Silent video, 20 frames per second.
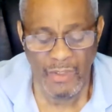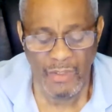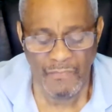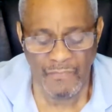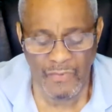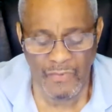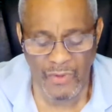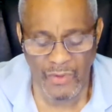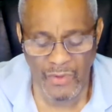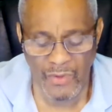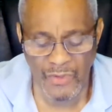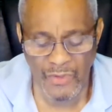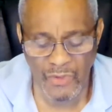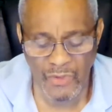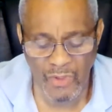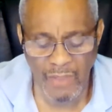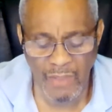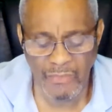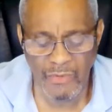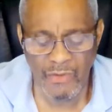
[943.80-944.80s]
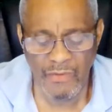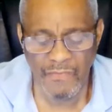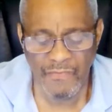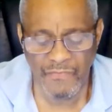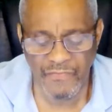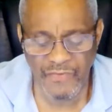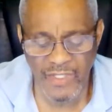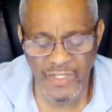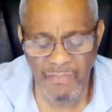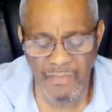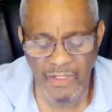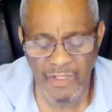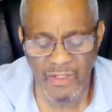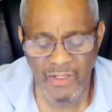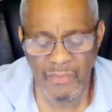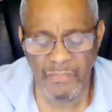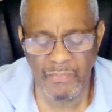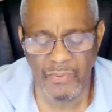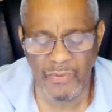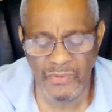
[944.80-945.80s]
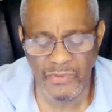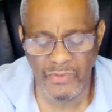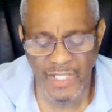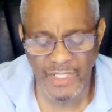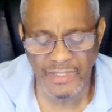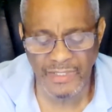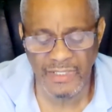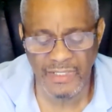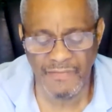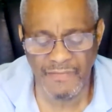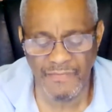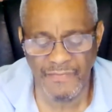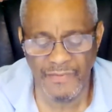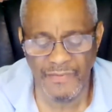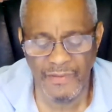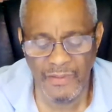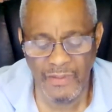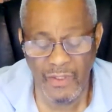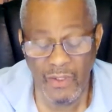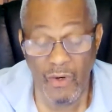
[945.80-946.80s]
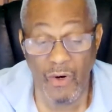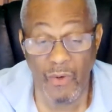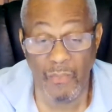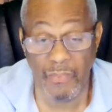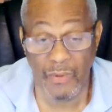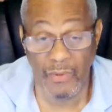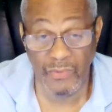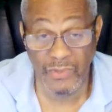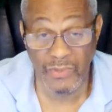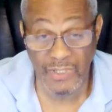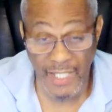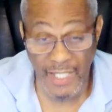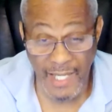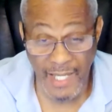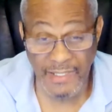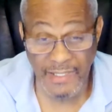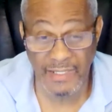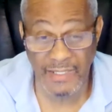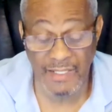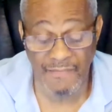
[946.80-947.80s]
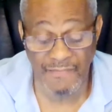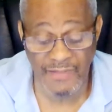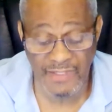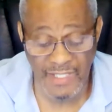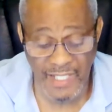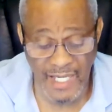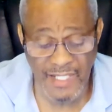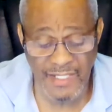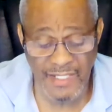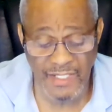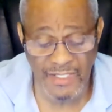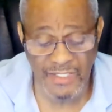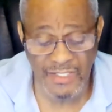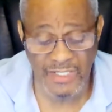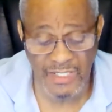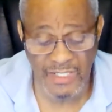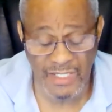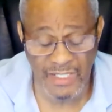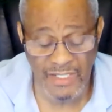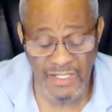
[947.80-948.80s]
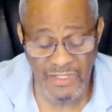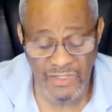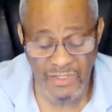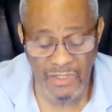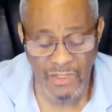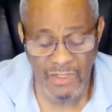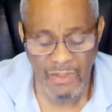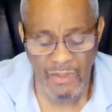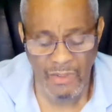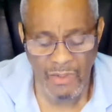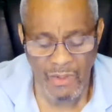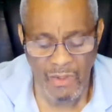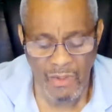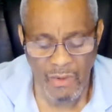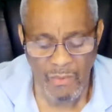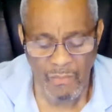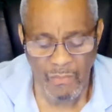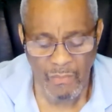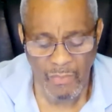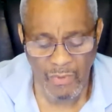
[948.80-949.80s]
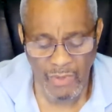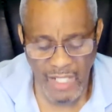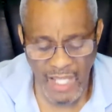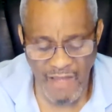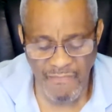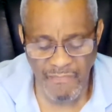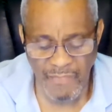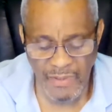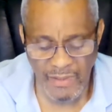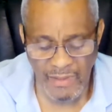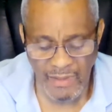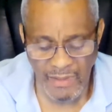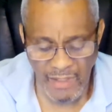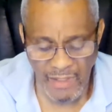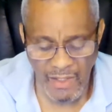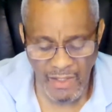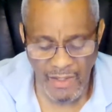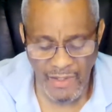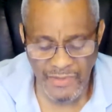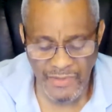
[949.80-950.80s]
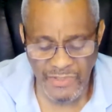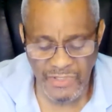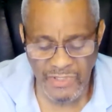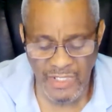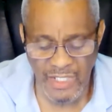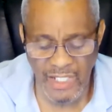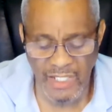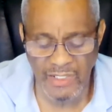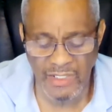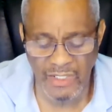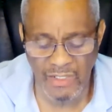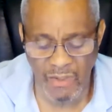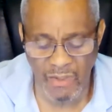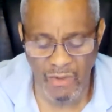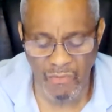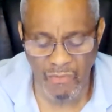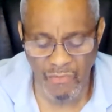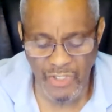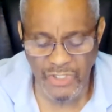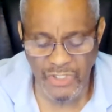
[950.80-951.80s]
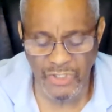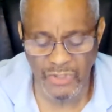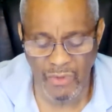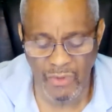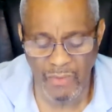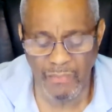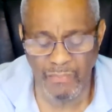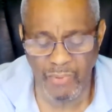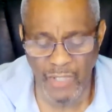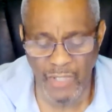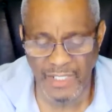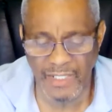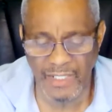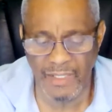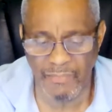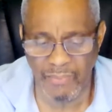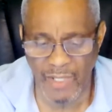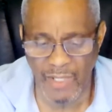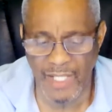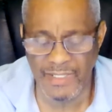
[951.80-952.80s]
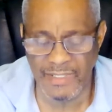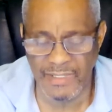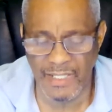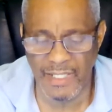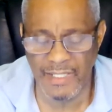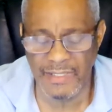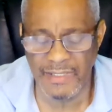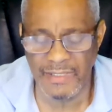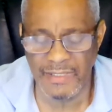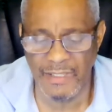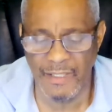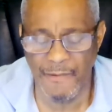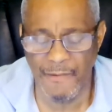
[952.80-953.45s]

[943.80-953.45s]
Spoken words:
For her normal female productive or protective tendencies will have been lost in the original breaking process.